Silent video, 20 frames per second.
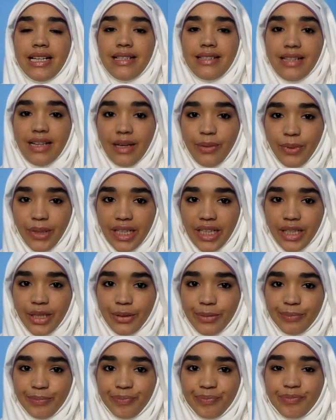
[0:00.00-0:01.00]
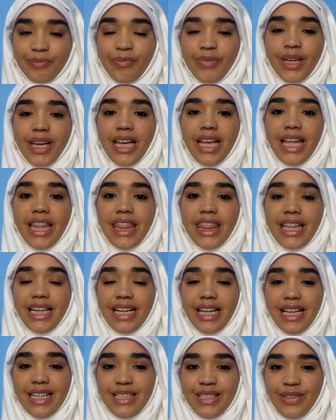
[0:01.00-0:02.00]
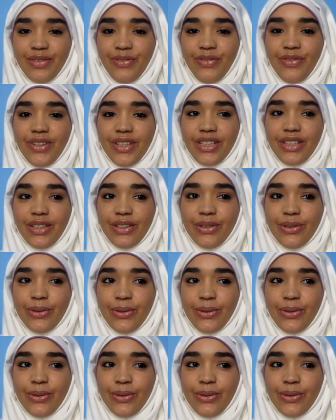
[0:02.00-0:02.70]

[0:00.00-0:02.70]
Assalamu alaikum. The last video